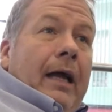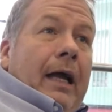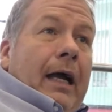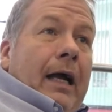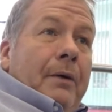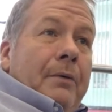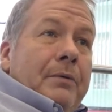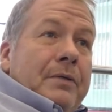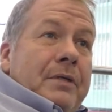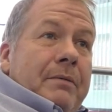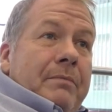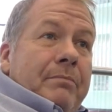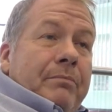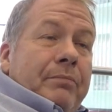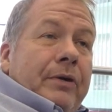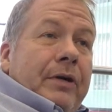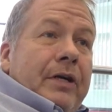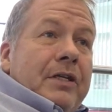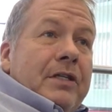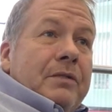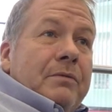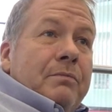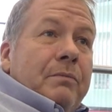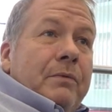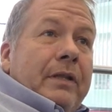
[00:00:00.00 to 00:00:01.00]
I was
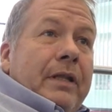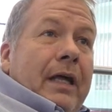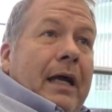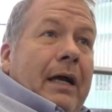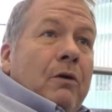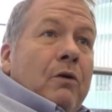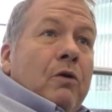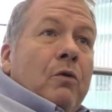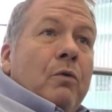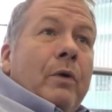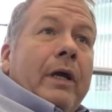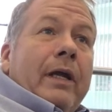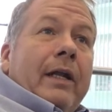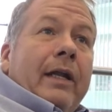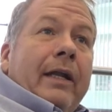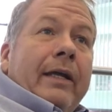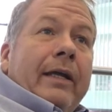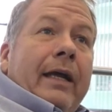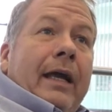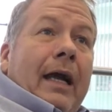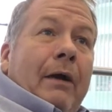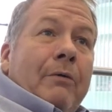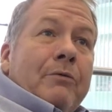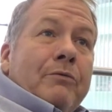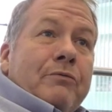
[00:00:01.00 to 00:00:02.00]
impressed with how
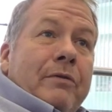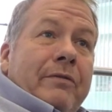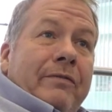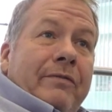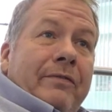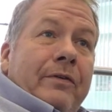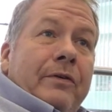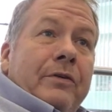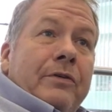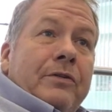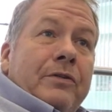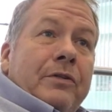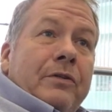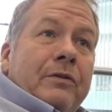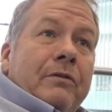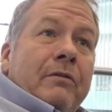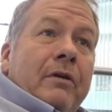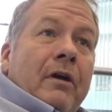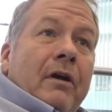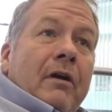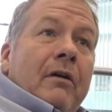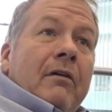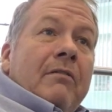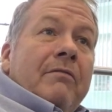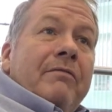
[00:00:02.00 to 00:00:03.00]
quickly I was referred
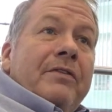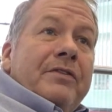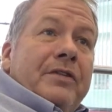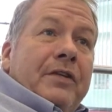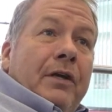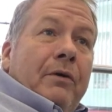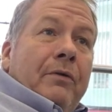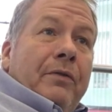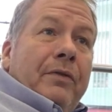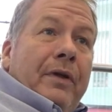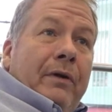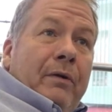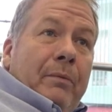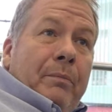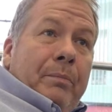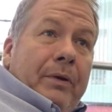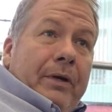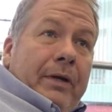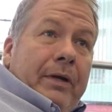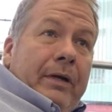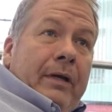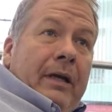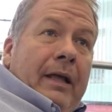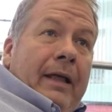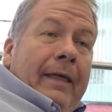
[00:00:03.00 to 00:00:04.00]
to
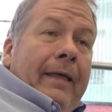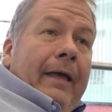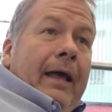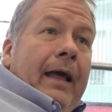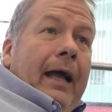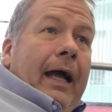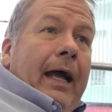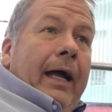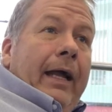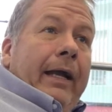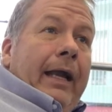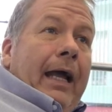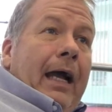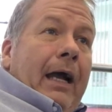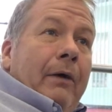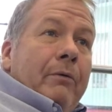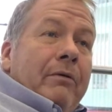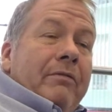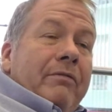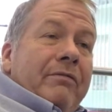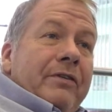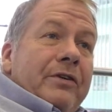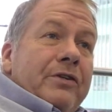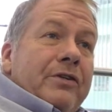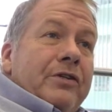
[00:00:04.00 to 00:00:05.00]
physiotherapy and
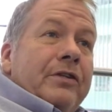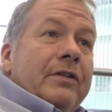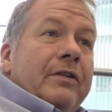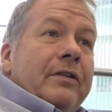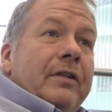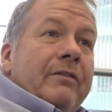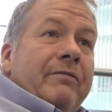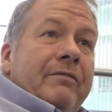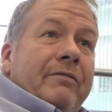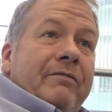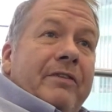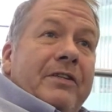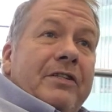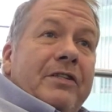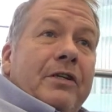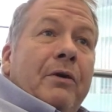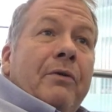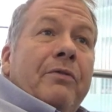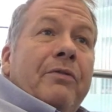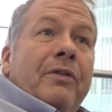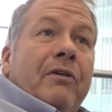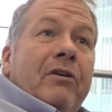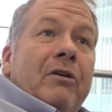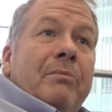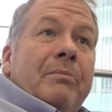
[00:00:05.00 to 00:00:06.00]
how efficient the
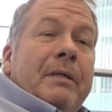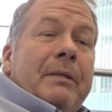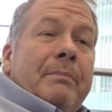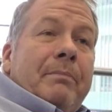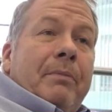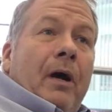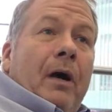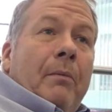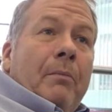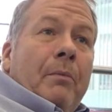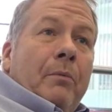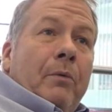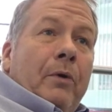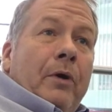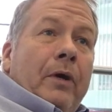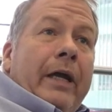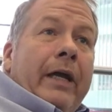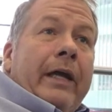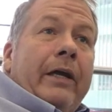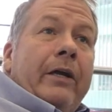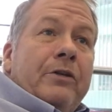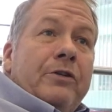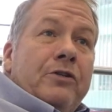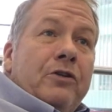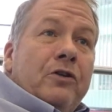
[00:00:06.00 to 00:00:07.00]
physiotherapy department were
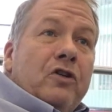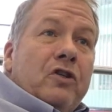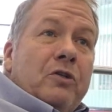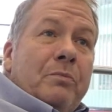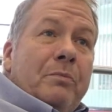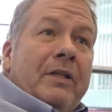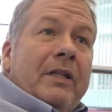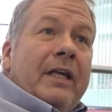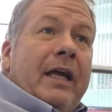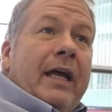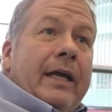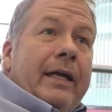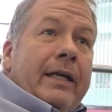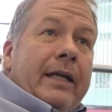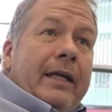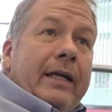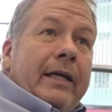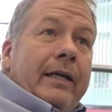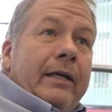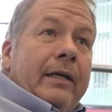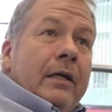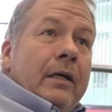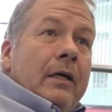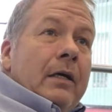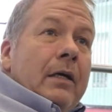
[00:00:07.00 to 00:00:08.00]
in conjunction with the
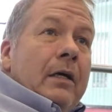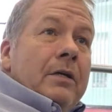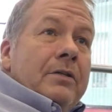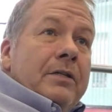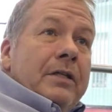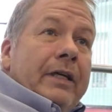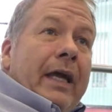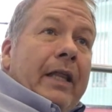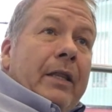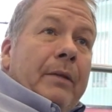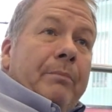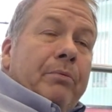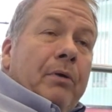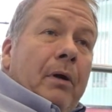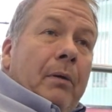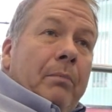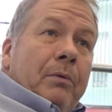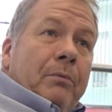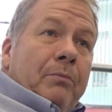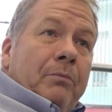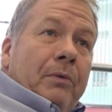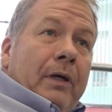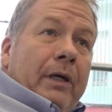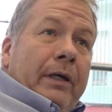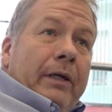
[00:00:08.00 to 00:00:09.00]
A&E to get the
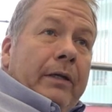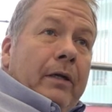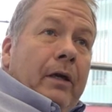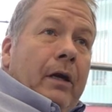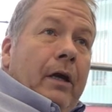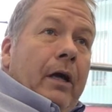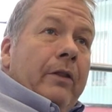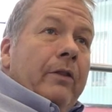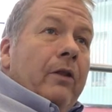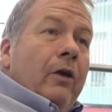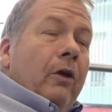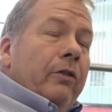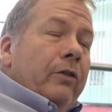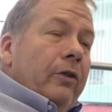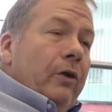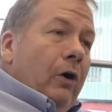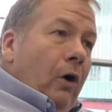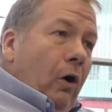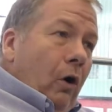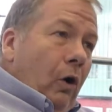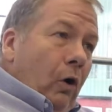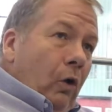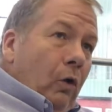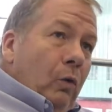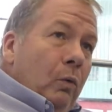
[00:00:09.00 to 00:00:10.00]
problem right. And the
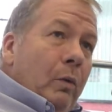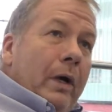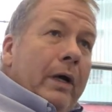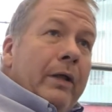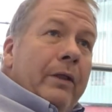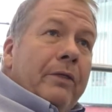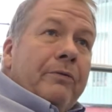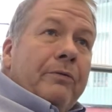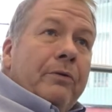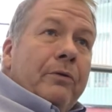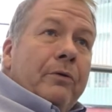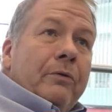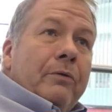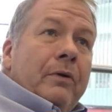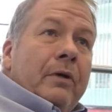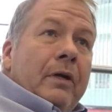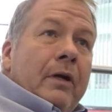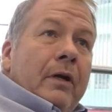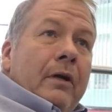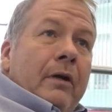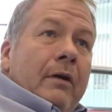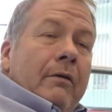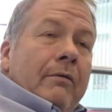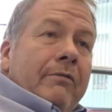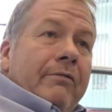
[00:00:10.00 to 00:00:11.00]
whole way through,
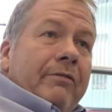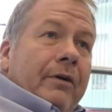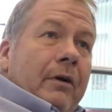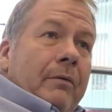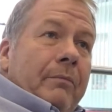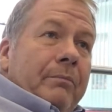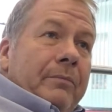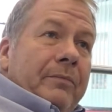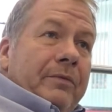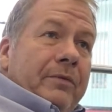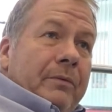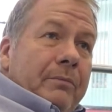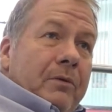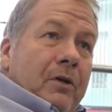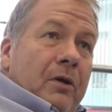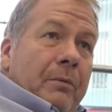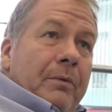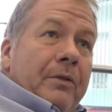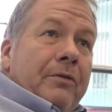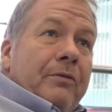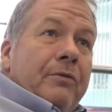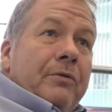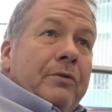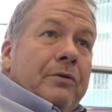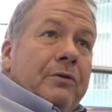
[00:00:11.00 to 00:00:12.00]
from
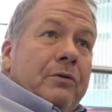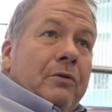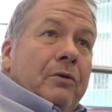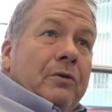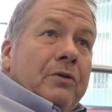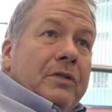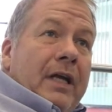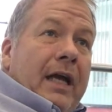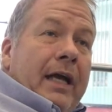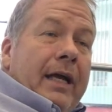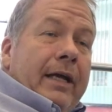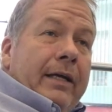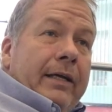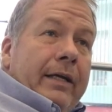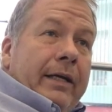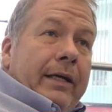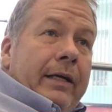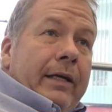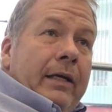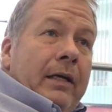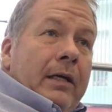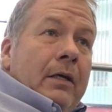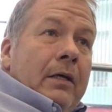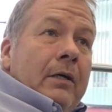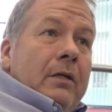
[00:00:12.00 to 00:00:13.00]
coming through the doors at
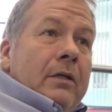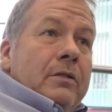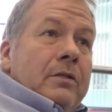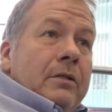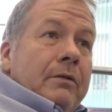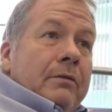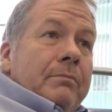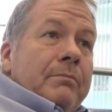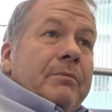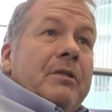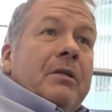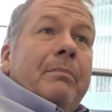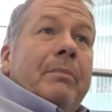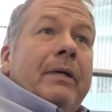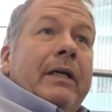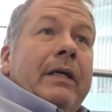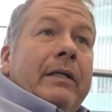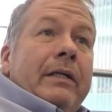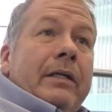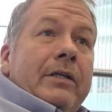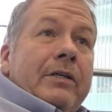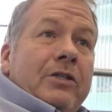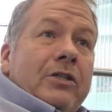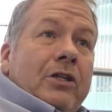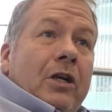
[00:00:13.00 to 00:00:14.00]
A&E to
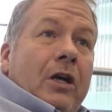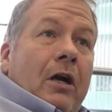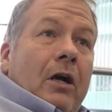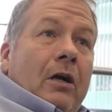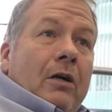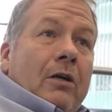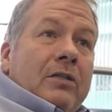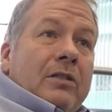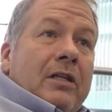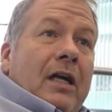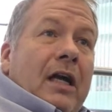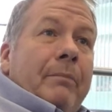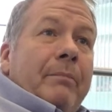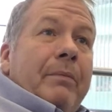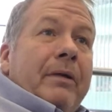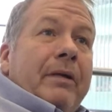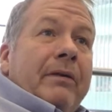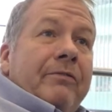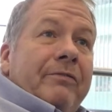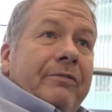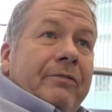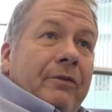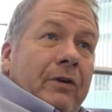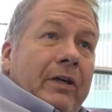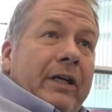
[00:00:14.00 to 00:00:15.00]
being discharged, I've
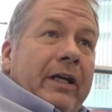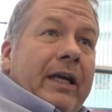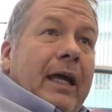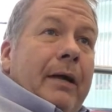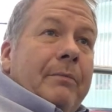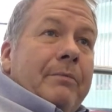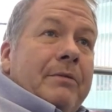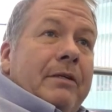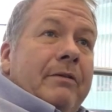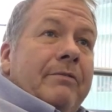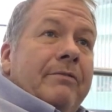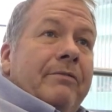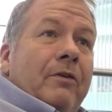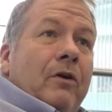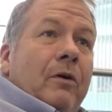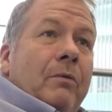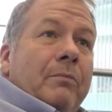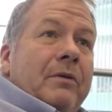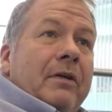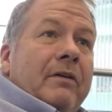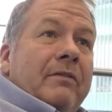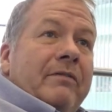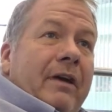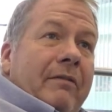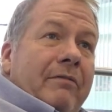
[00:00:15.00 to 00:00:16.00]
been fully kept
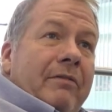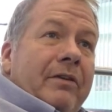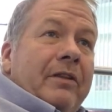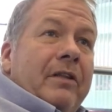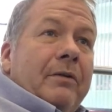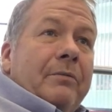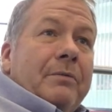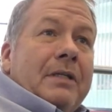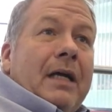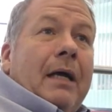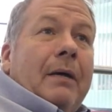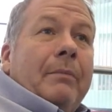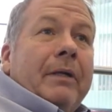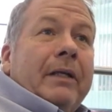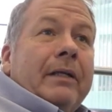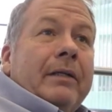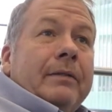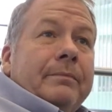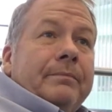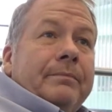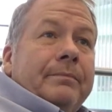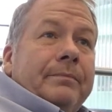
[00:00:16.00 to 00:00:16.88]
informed of everything that was happening.